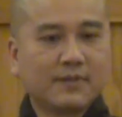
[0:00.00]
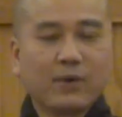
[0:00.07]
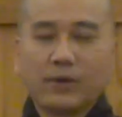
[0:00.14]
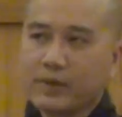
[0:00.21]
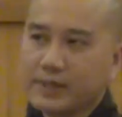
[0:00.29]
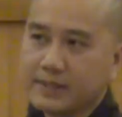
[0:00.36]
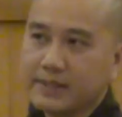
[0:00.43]

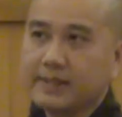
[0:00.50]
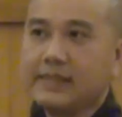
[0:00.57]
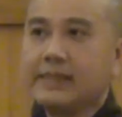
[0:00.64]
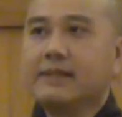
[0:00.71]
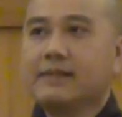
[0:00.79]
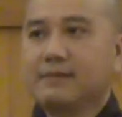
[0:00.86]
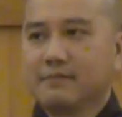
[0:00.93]
When we sit
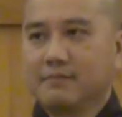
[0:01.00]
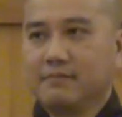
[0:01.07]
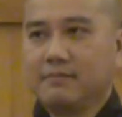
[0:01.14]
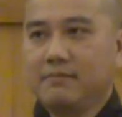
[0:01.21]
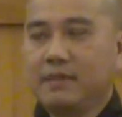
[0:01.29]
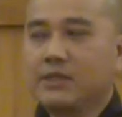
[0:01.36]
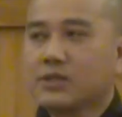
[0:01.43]
here,
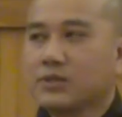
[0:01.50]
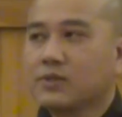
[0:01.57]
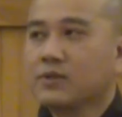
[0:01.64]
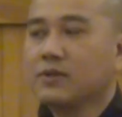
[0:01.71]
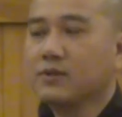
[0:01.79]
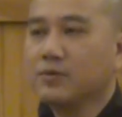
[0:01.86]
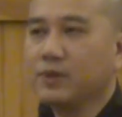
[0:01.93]
make
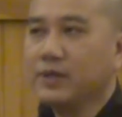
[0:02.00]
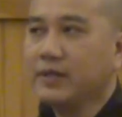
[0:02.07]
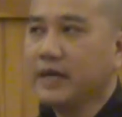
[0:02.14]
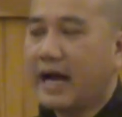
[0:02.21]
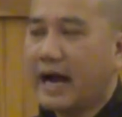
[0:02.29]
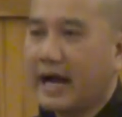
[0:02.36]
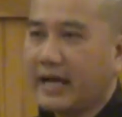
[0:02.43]
sure
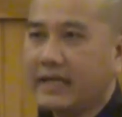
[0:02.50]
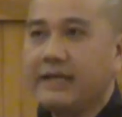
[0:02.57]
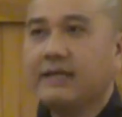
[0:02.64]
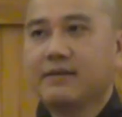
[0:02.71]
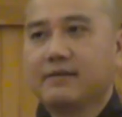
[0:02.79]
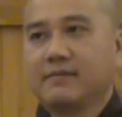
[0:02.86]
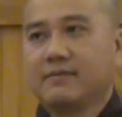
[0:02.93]
we are
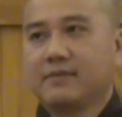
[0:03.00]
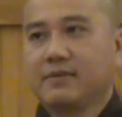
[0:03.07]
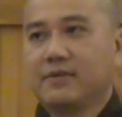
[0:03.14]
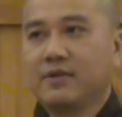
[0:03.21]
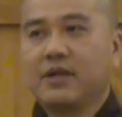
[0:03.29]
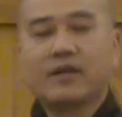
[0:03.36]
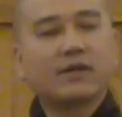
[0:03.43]
here,
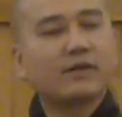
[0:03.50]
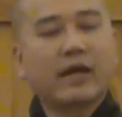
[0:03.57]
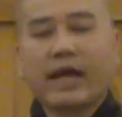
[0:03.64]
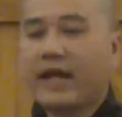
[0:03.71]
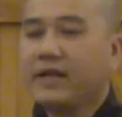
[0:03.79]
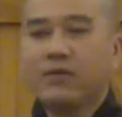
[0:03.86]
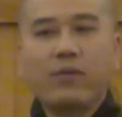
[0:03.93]
not
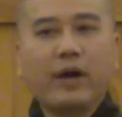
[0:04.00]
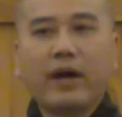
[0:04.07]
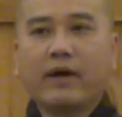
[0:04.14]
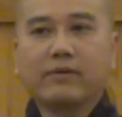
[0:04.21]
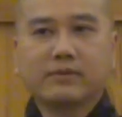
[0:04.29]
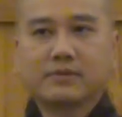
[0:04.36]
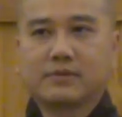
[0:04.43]
anywhere
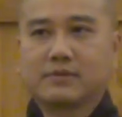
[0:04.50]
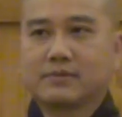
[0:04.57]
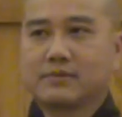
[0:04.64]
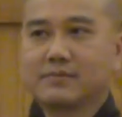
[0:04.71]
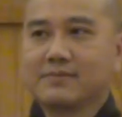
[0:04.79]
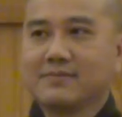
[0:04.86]
else.